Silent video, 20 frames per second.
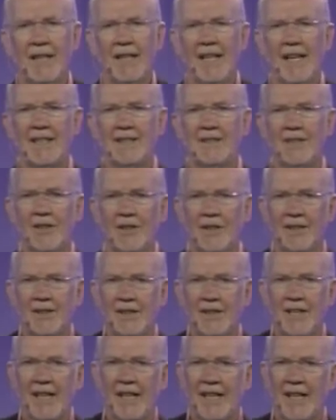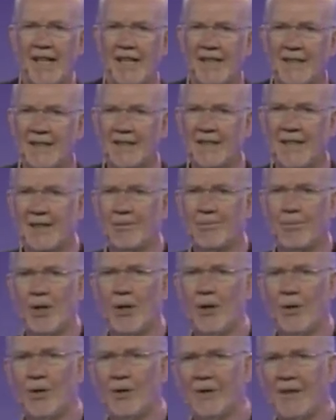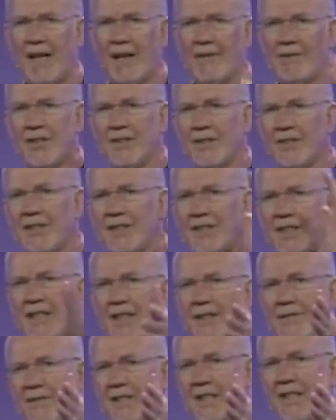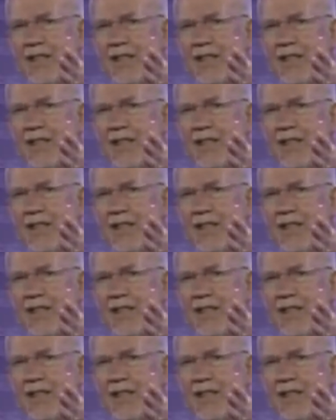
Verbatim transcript: And it says, behold, I've received,